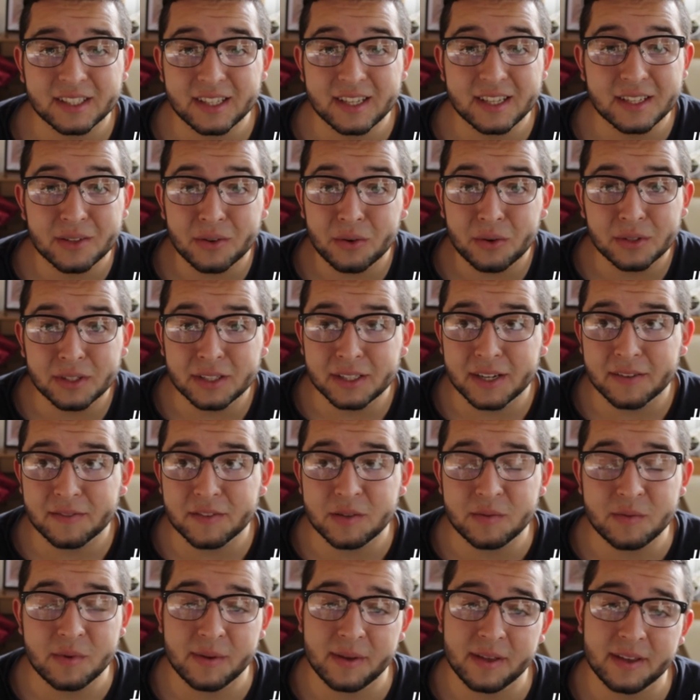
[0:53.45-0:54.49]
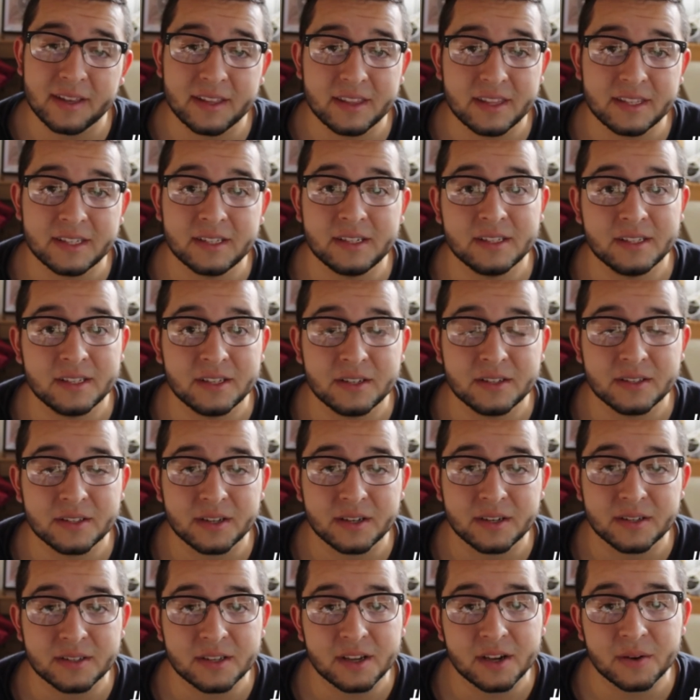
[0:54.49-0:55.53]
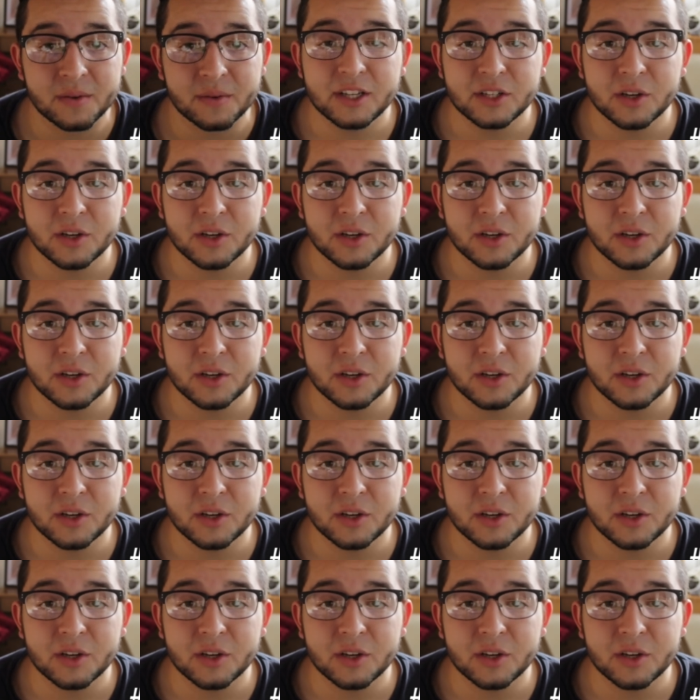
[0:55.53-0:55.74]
He's old enough to be making these decisions on his own.